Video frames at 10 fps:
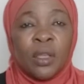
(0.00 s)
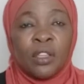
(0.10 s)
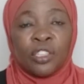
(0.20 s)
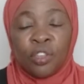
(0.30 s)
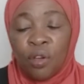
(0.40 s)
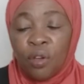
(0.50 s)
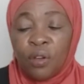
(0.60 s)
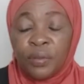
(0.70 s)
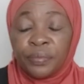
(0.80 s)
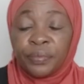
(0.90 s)

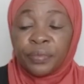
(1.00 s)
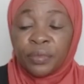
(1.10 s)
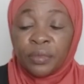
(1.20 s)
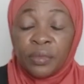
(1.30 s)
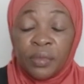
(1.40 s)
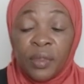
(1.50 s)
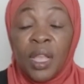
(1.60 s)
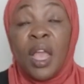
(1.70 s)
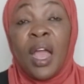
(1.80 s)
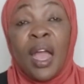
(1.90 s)
So
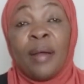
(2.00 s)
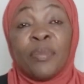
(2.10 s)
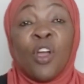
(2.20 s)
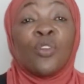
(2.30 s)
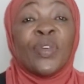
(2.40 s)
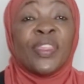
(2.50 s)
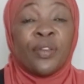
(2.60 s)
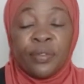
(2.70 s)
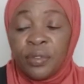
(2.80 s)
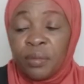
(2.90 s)
I'm going with you.